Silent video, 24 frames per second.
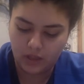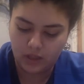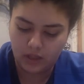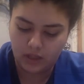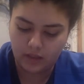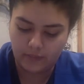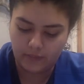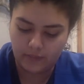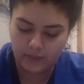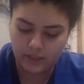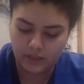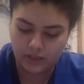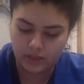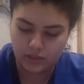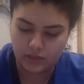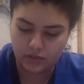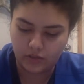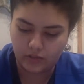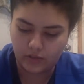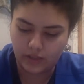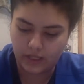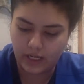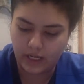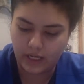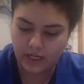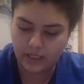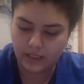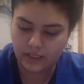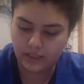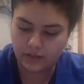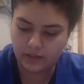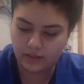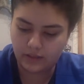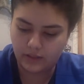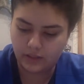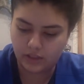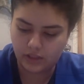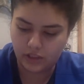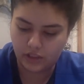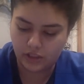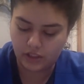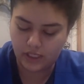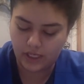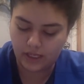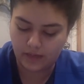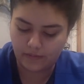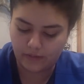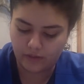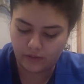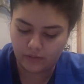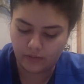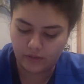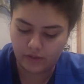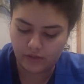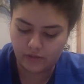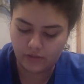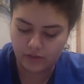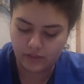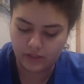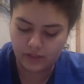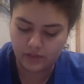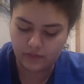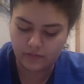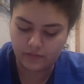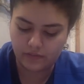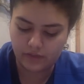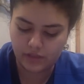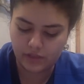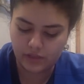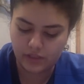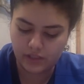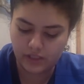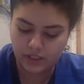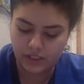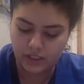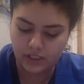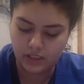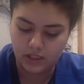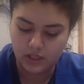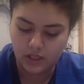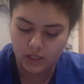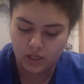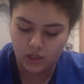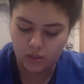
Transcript: the patient's creatinine, because she's having renal insufficiency.